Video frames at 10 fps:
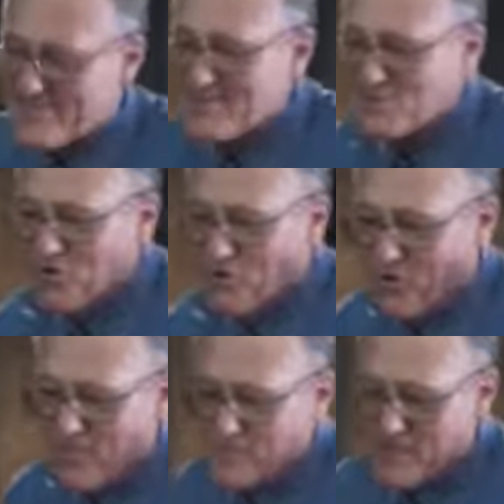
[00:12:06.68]
is
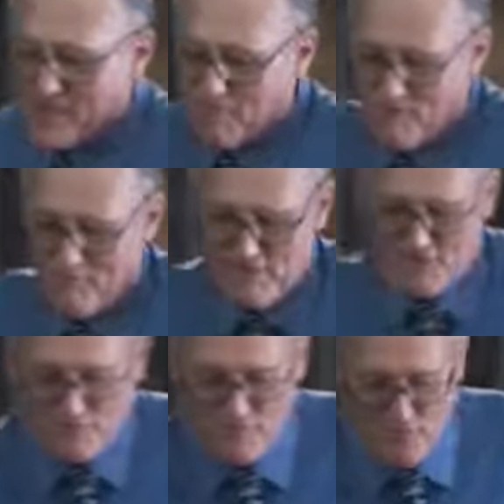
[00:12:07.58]
your
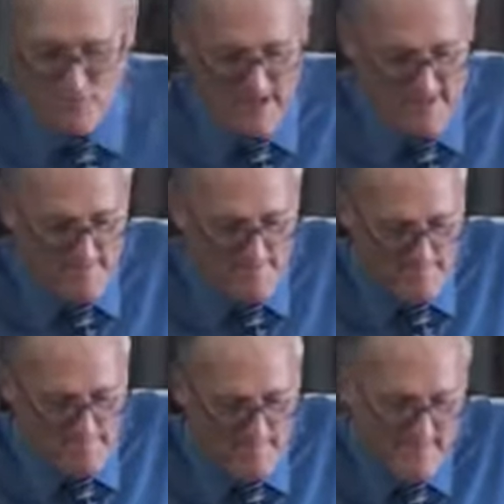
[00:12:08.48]
provision for me.
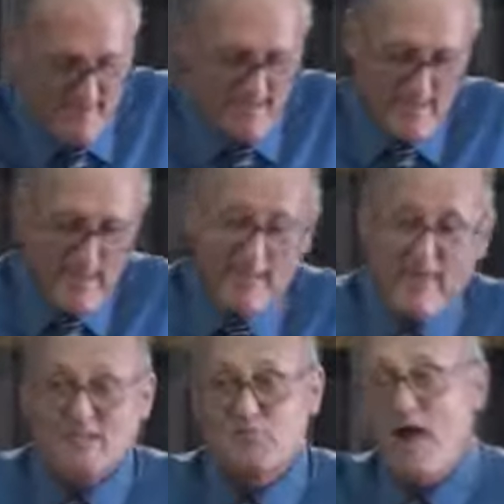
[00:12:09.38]

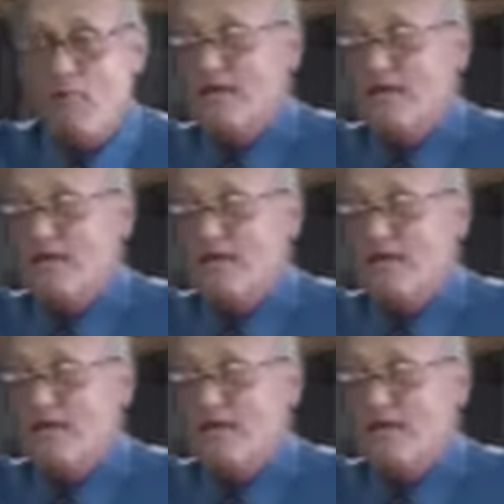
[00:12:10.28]
That's why we